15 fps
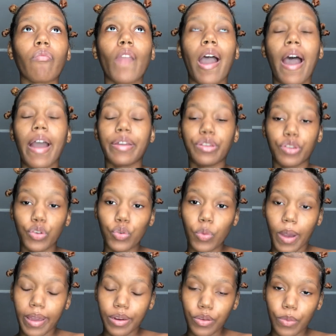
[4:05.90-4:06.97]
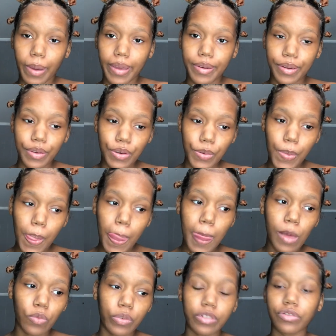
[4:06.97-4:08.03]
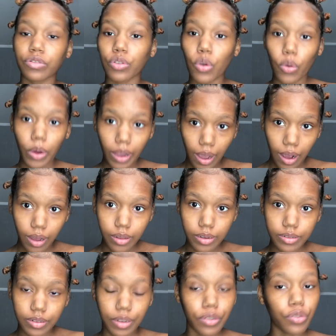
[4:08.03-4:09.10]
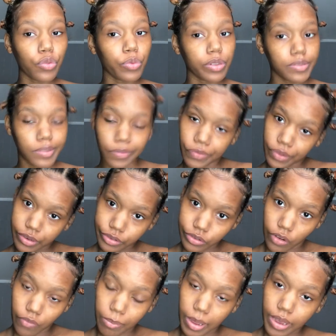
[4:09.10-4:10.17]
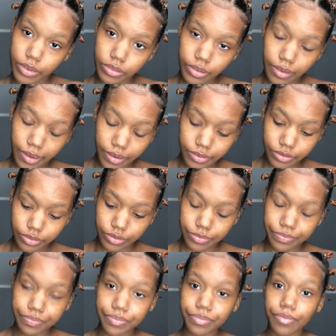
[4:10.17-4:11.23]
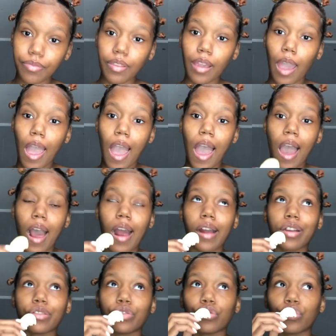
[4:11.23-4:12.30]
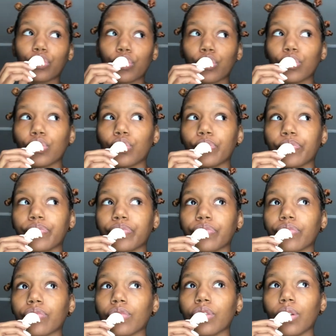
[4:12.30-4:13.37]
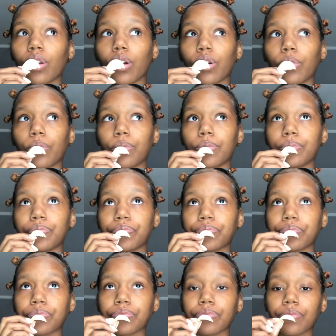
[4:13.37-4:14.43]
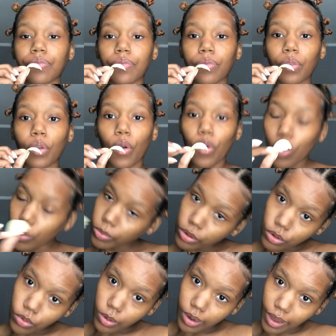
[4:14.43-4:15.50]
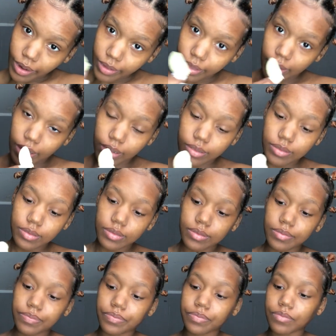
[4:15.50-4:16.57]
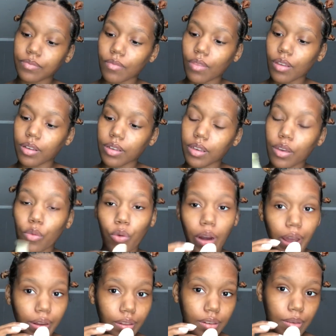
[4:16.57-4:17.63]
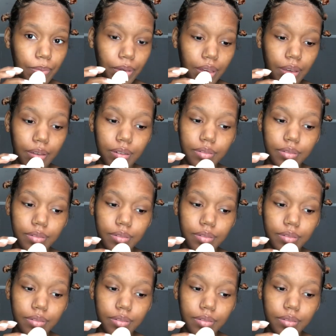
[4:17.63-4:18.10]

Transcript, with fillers: I do, I do, I do wish to go to college. I do wish to finish off my education. I do, you know, hope to do a lot of things, get where I need to be